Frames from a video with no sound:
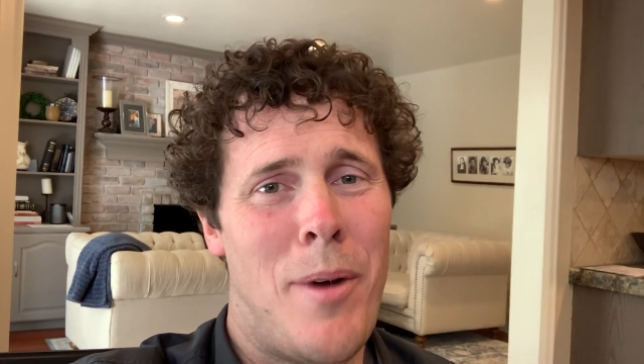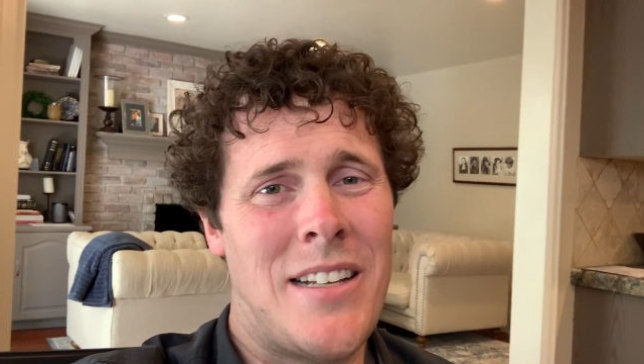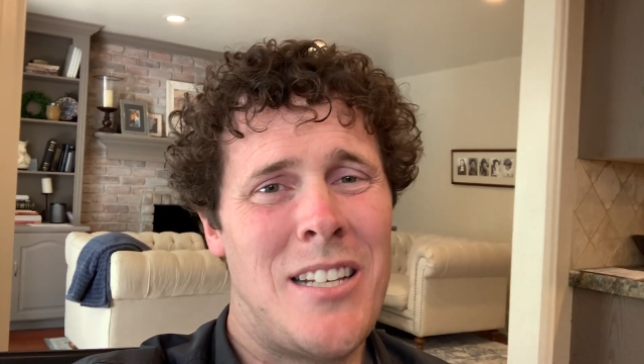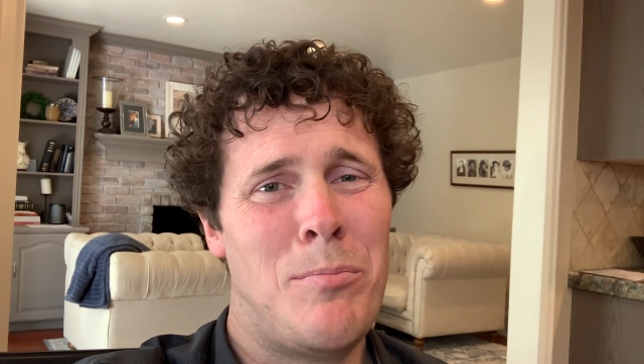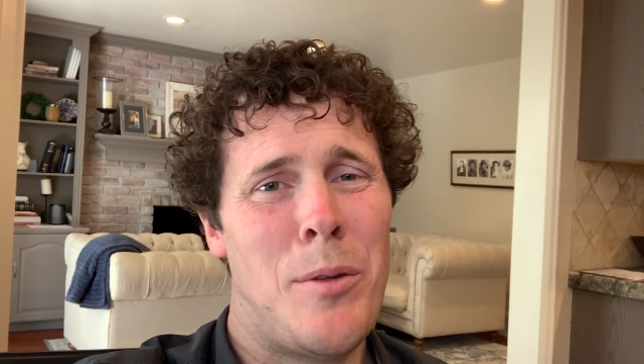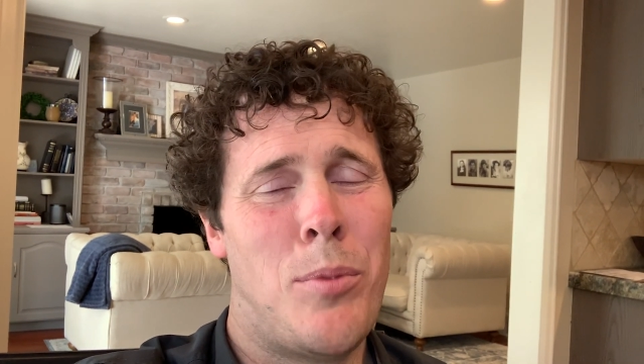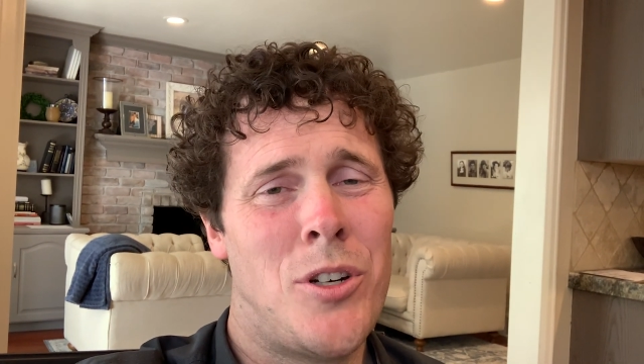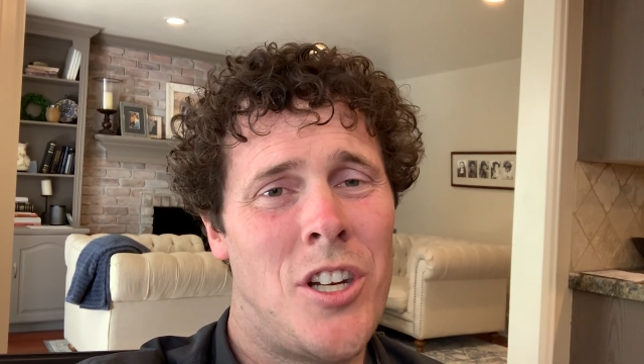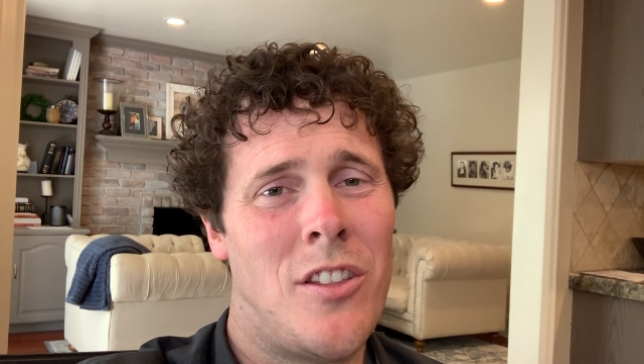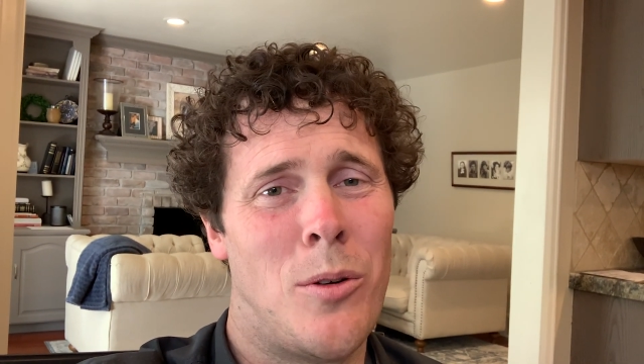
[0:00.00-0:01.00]
by simply
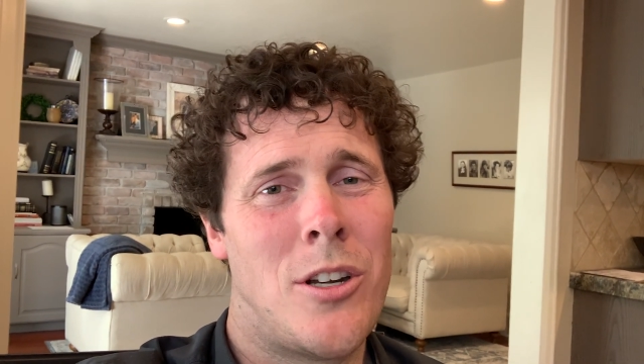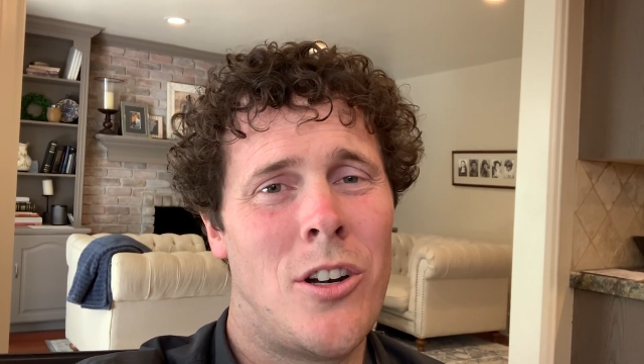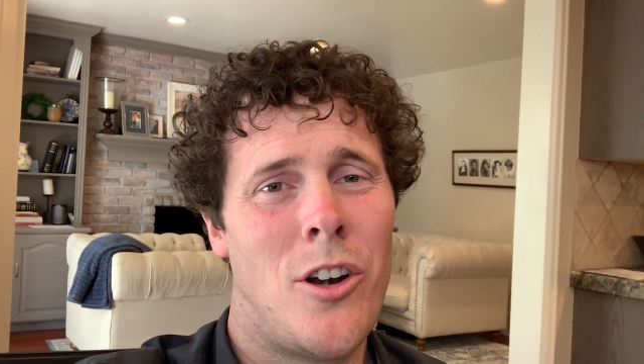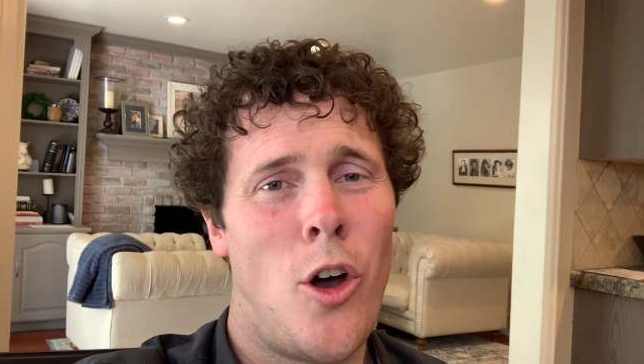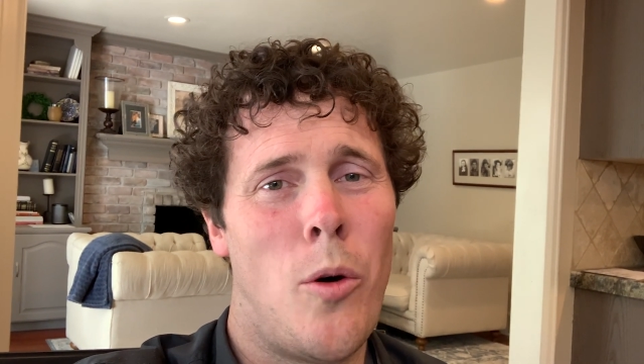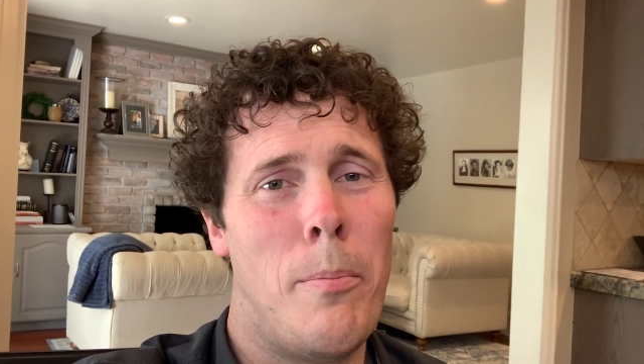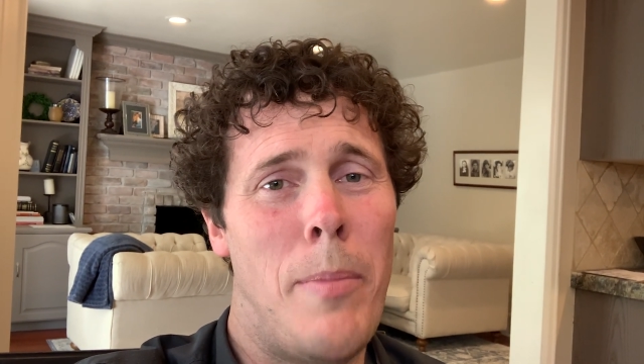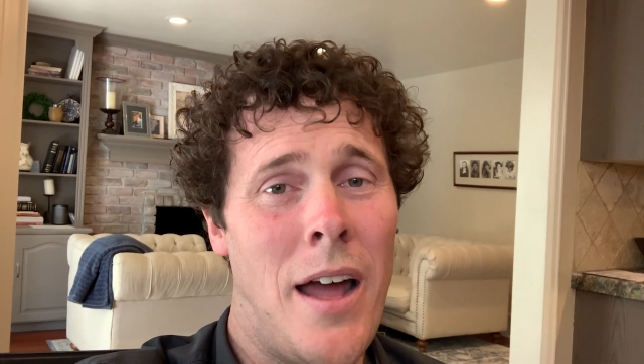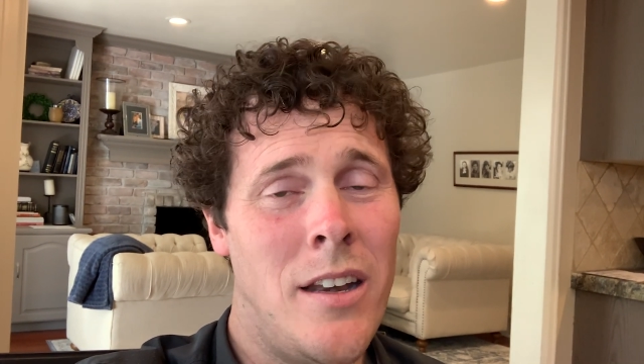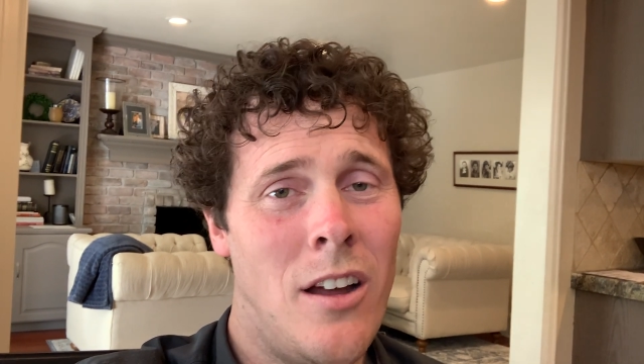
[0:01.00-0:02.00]
pushing the return to home
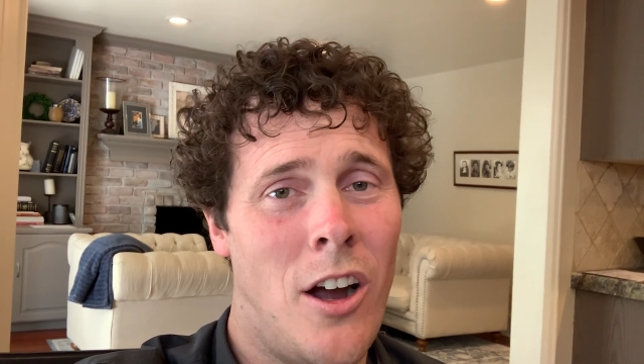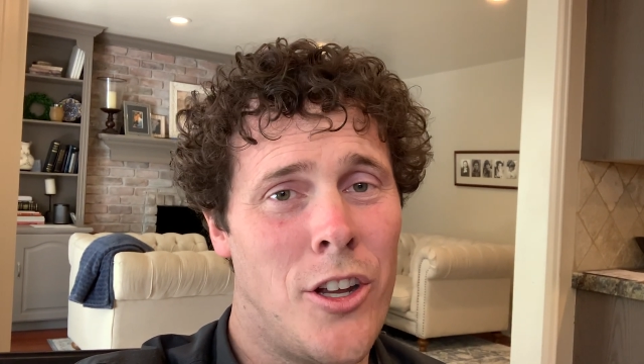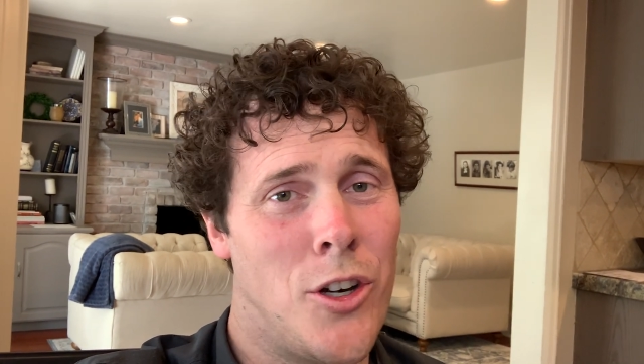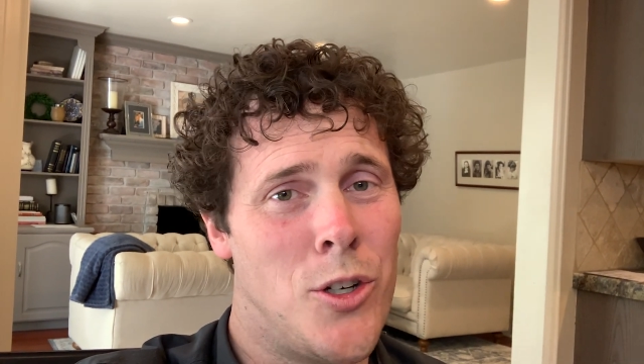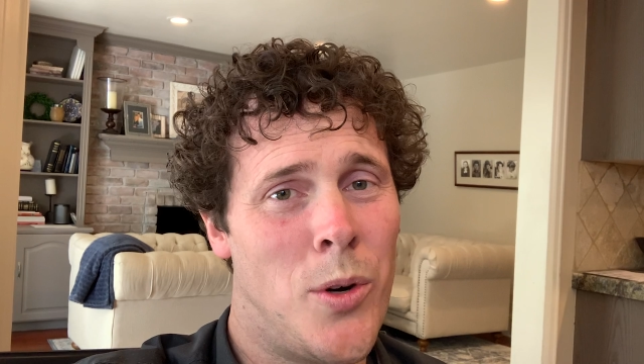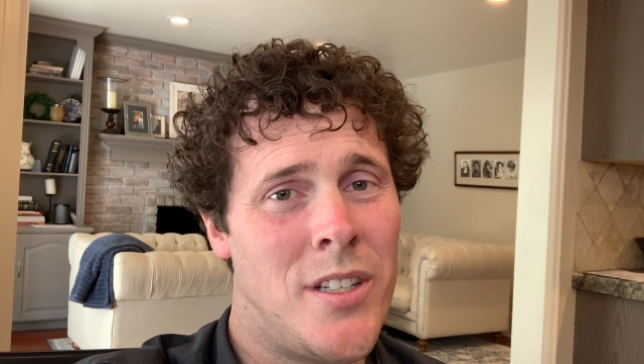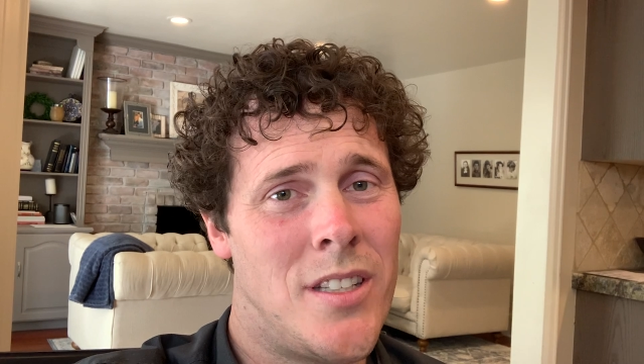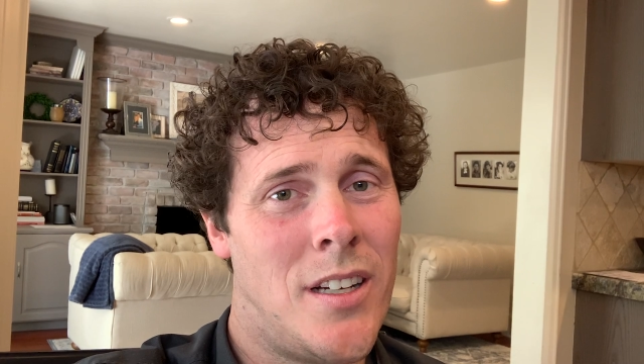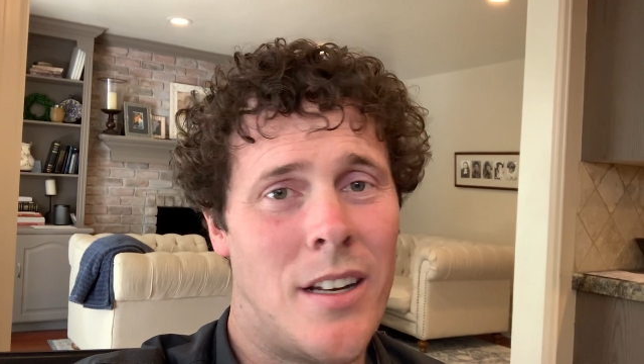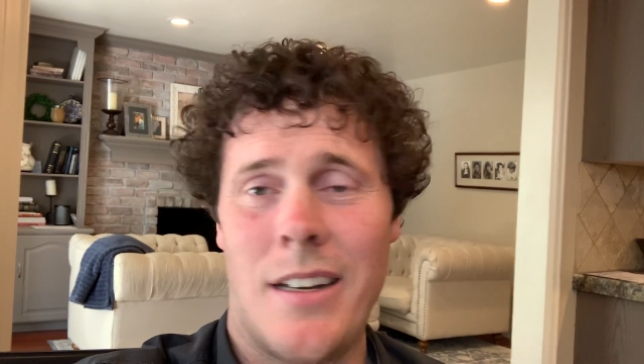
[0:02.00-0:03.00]
button on your
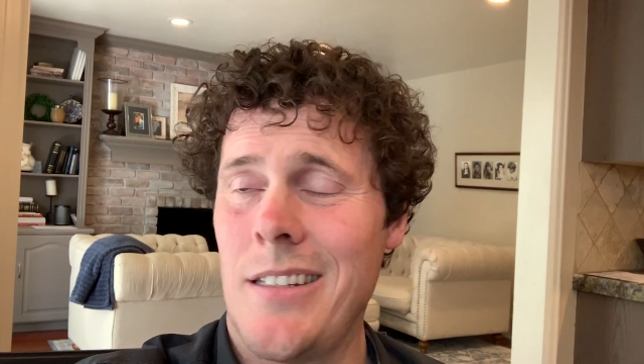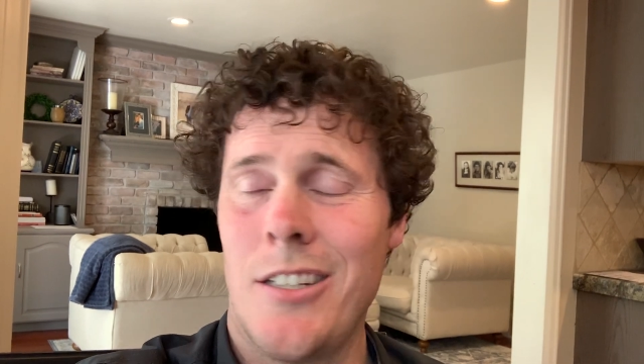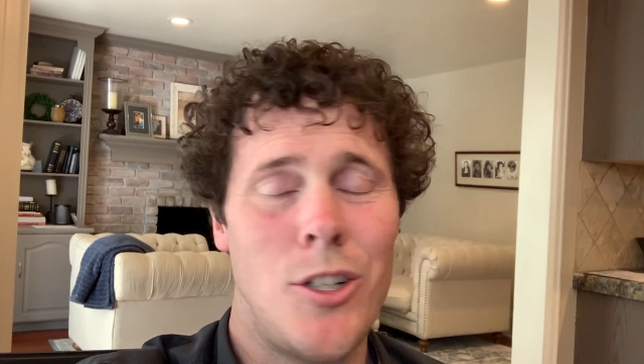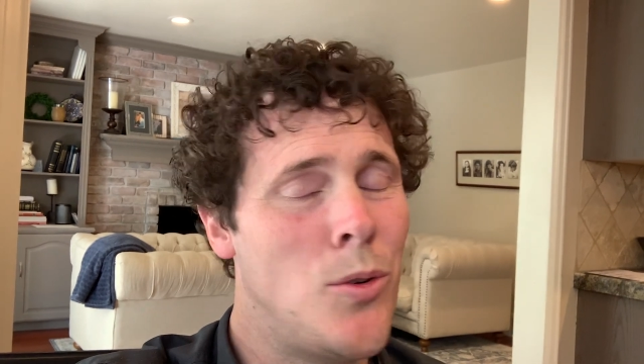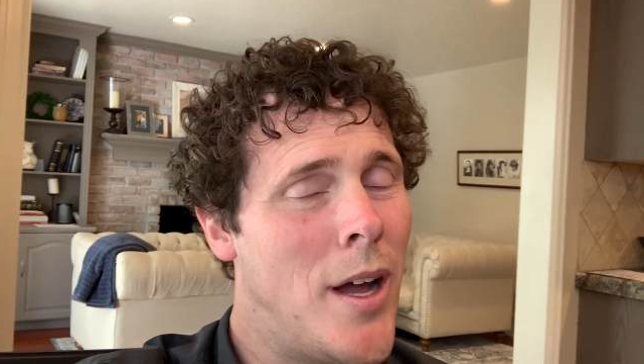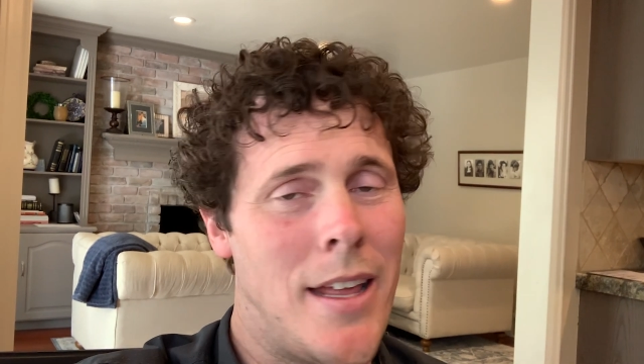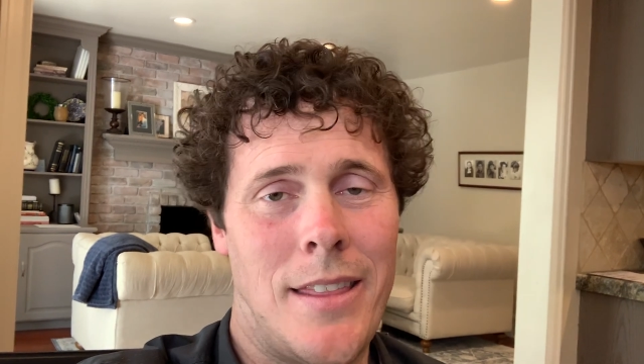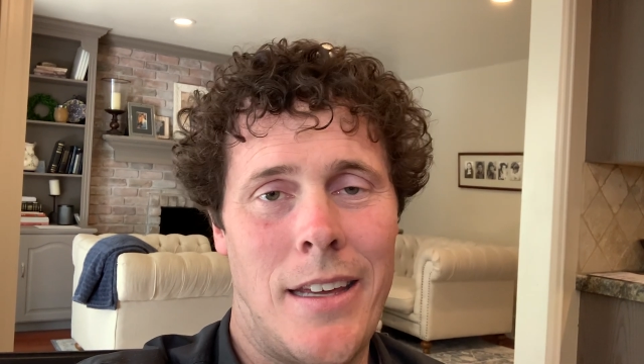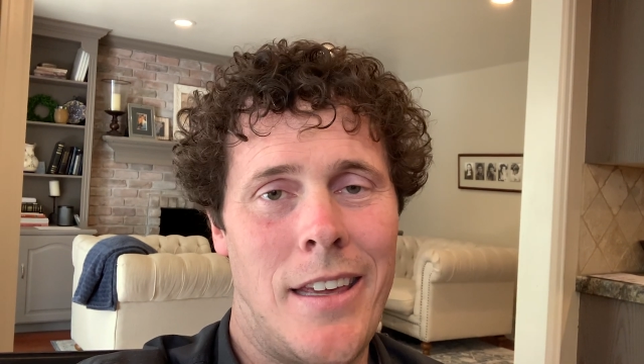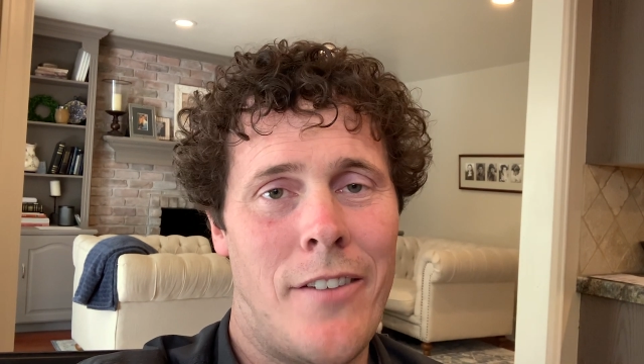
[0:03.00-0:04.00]
joystick doesn't do anything.